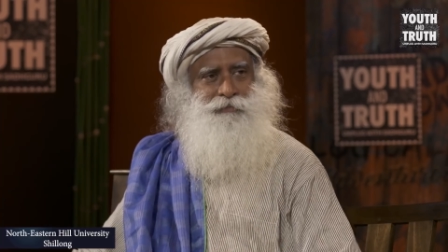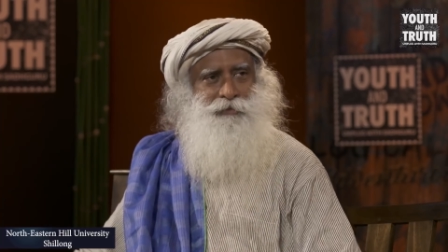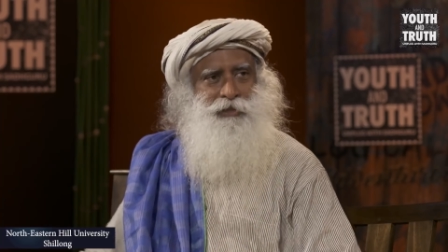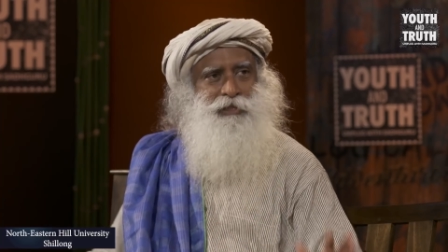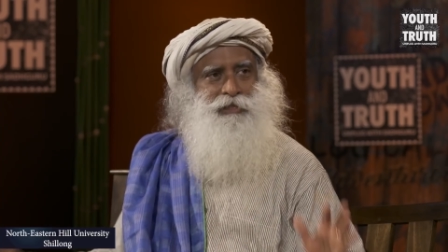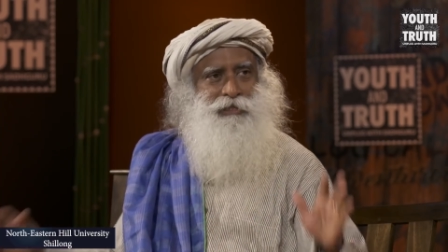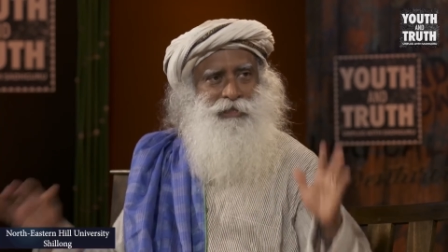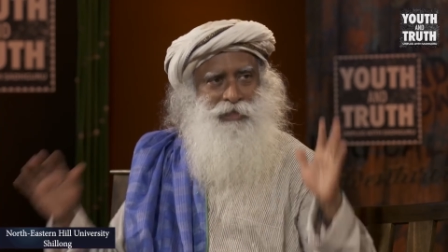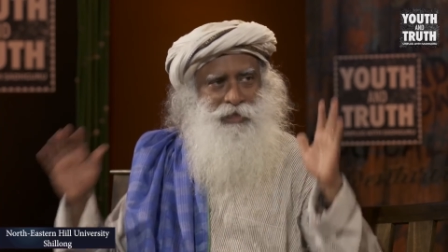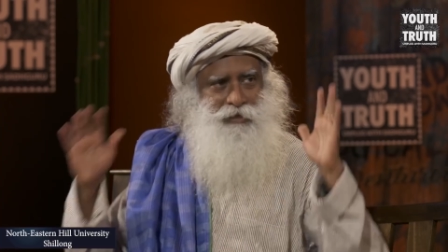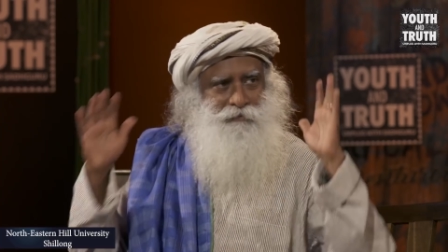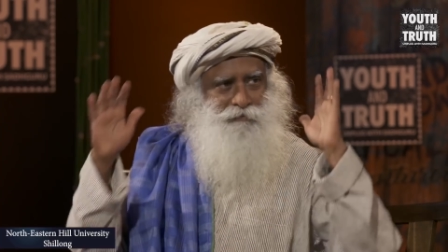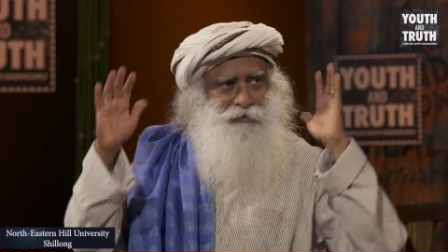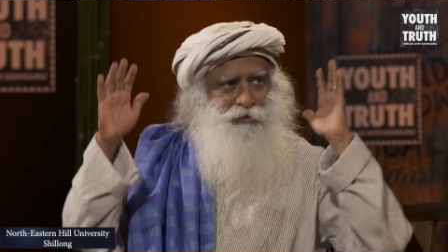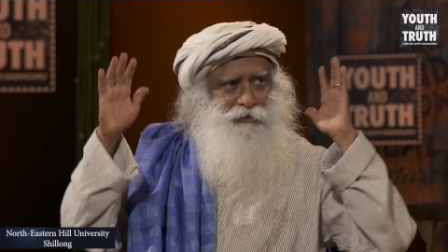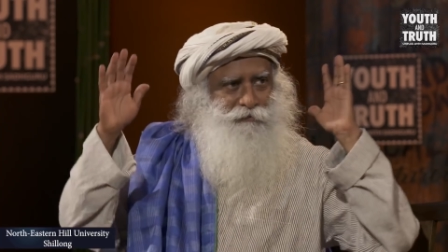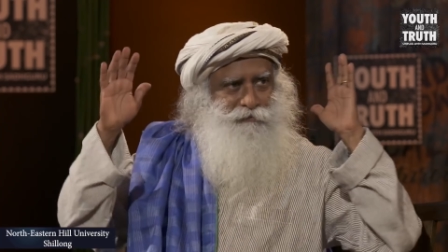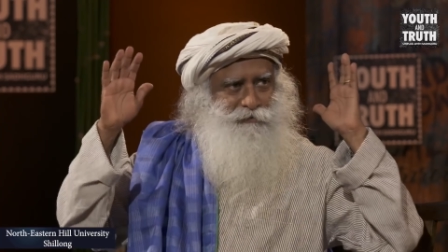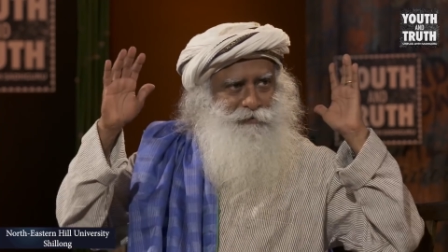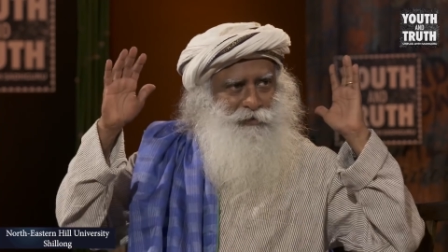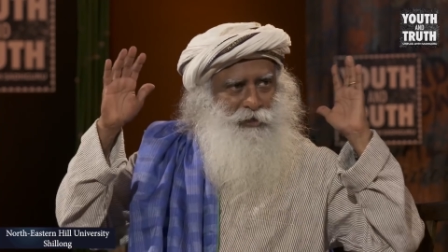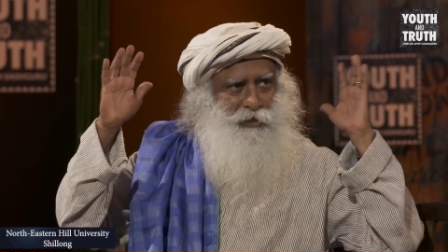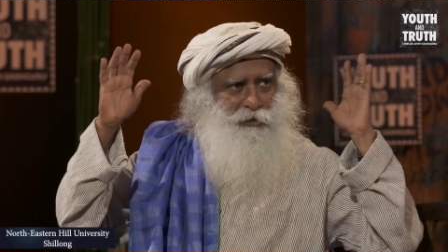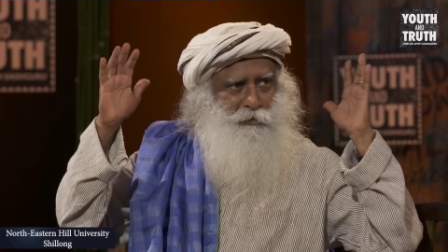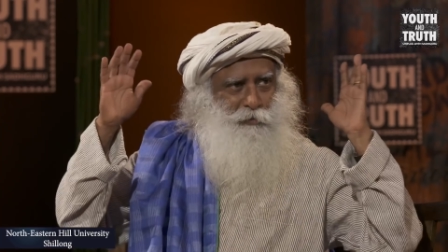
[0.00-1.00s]
This level
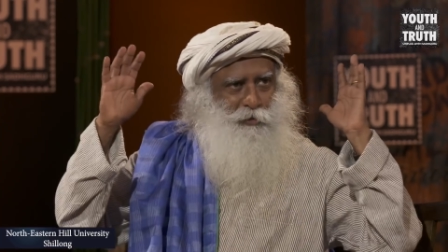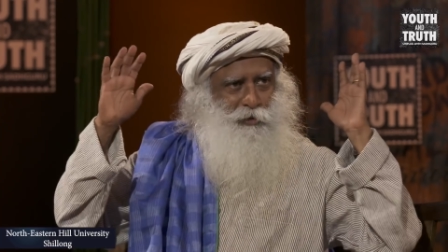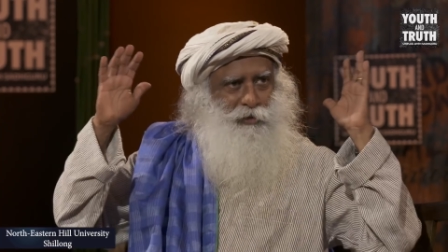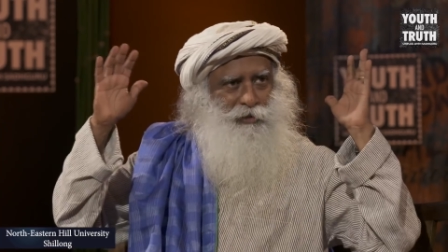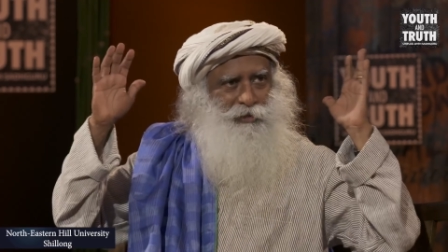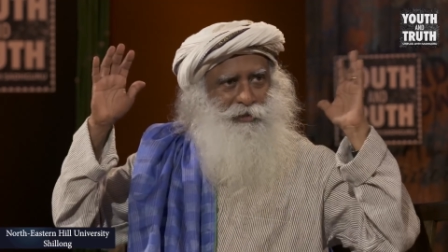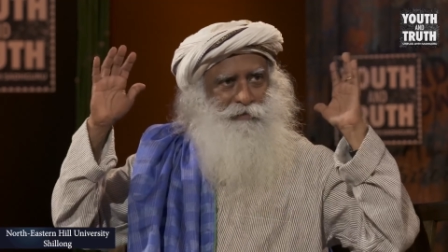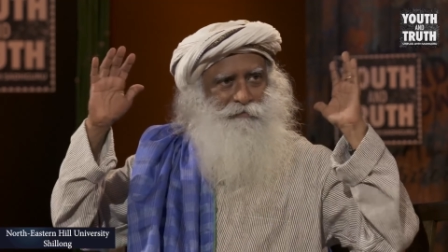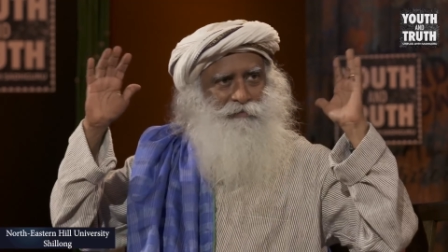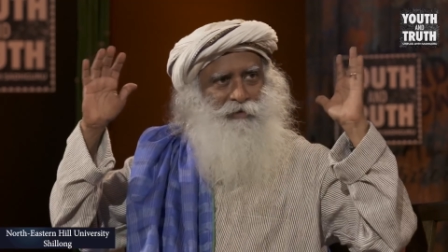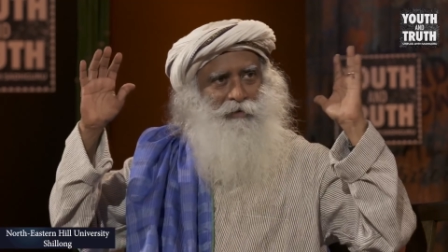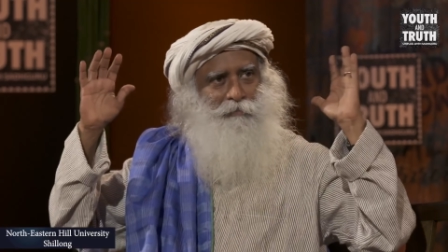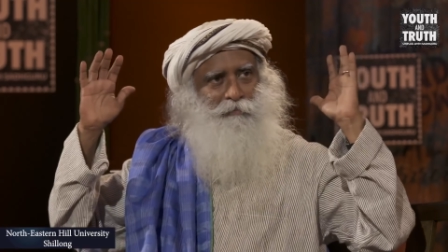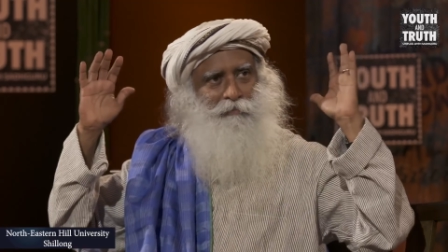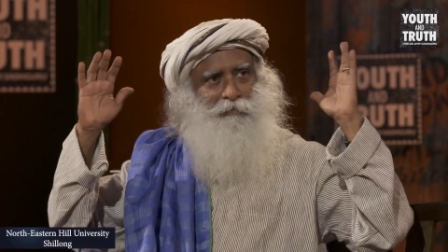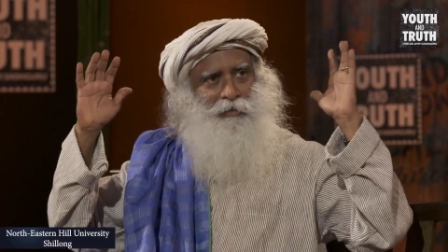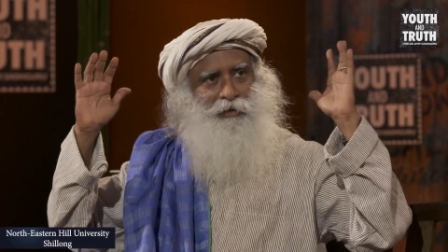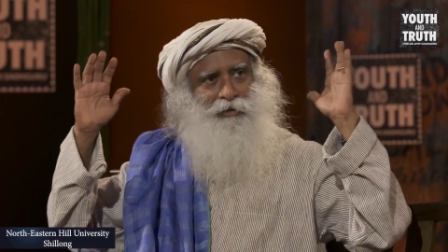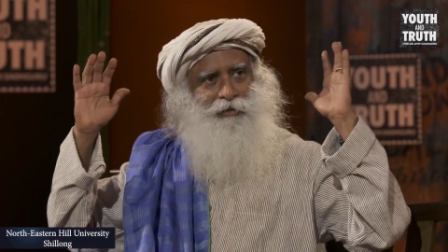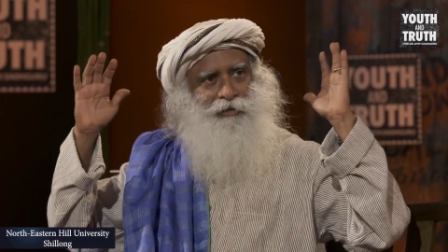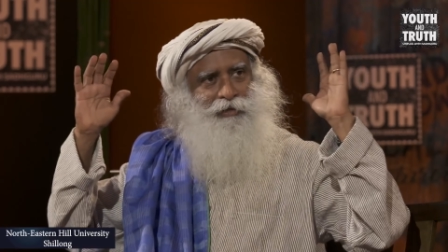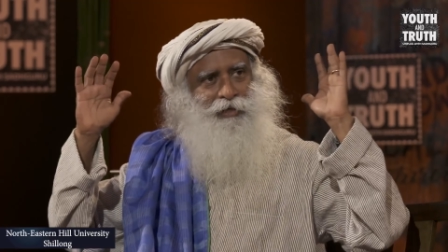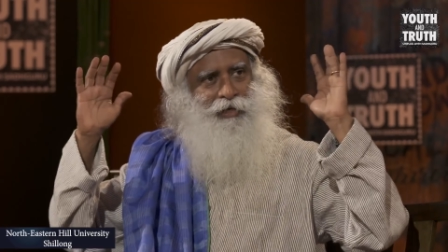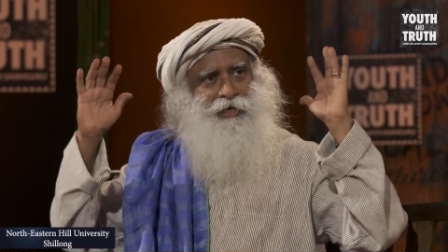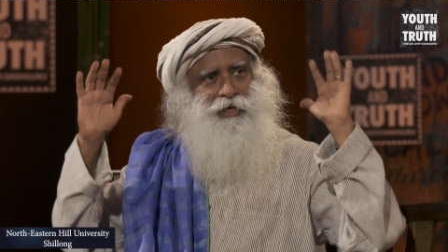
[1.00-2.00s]
of cerebral
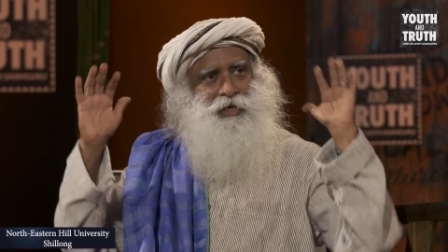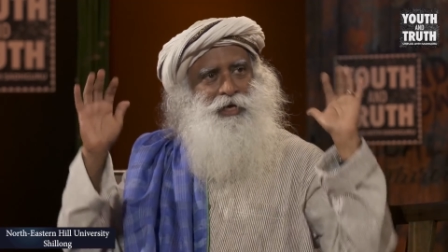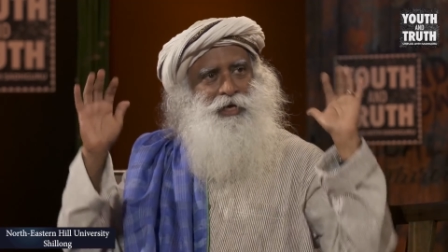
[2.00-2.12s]
development